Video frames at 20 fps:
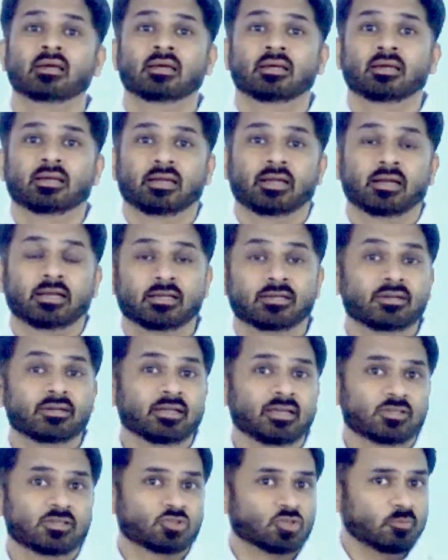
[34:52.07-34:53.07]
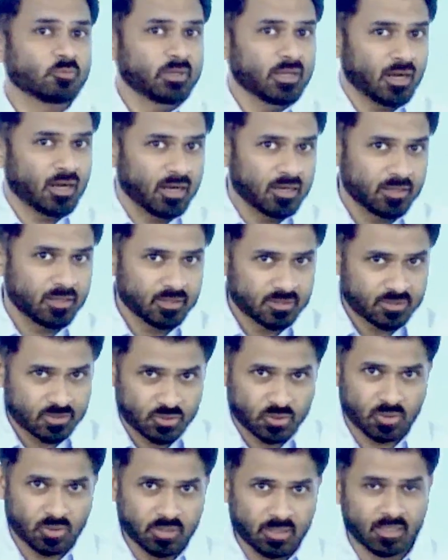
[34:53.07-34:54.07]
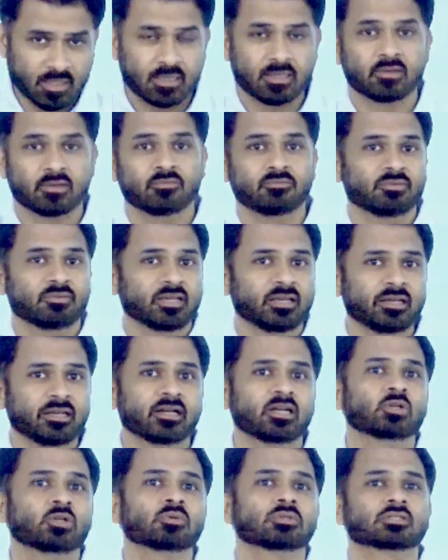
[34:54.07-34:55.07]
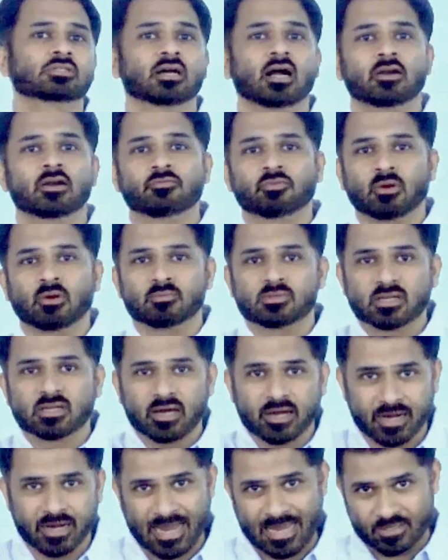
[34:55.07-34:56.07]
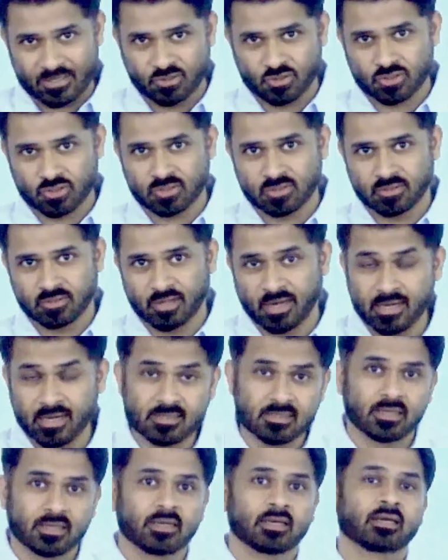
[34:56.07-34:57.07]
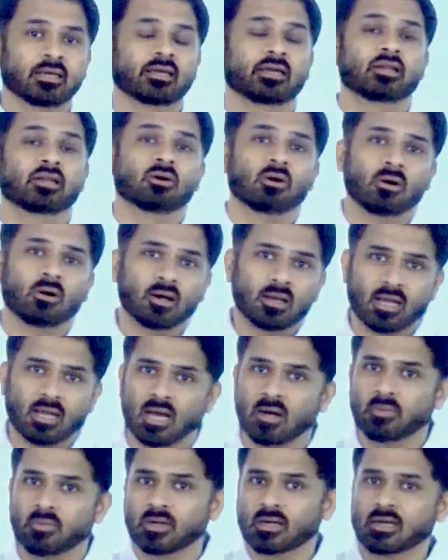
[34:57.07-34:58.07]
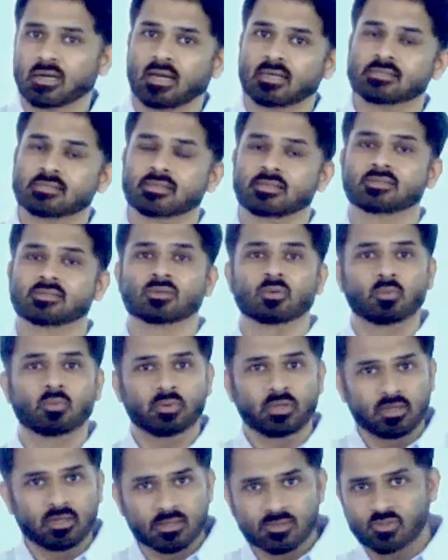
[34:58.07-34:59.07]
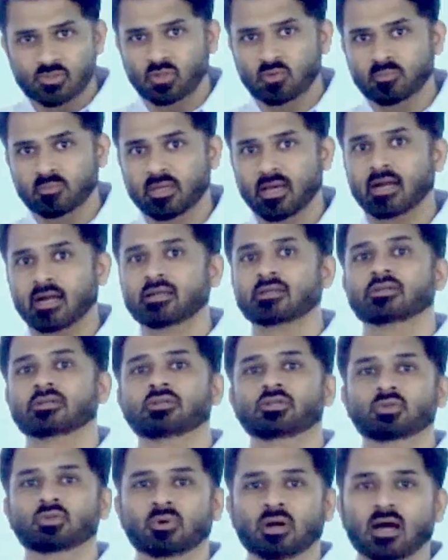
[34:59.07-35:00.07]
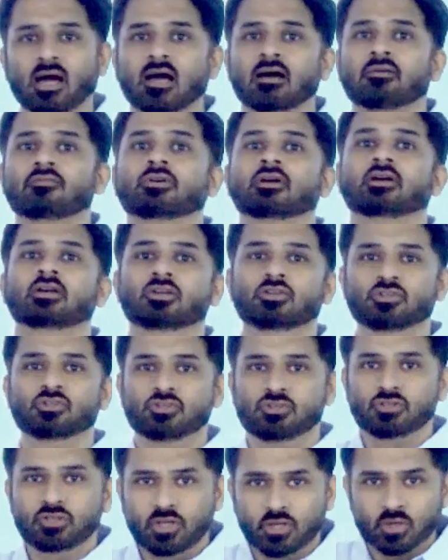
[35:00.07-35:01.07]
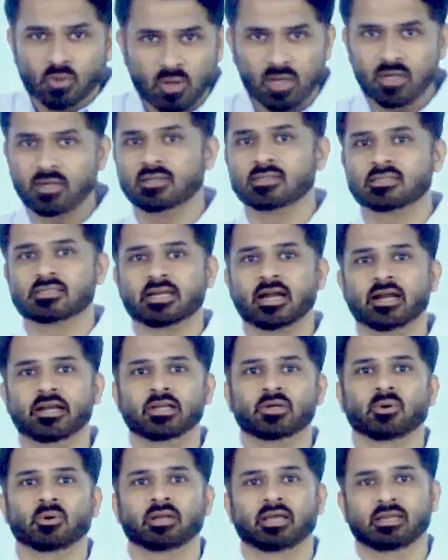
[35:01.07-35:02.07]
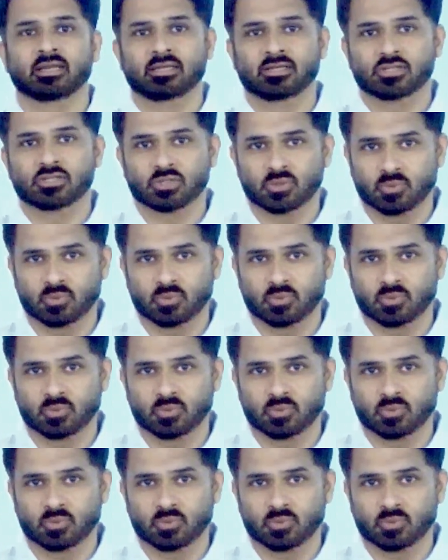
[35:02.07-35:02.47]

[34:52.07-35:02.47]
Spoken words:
it needs to be understood, we need to start from scratch, right? In all our classes, we assume that you have zero understanding on any issue,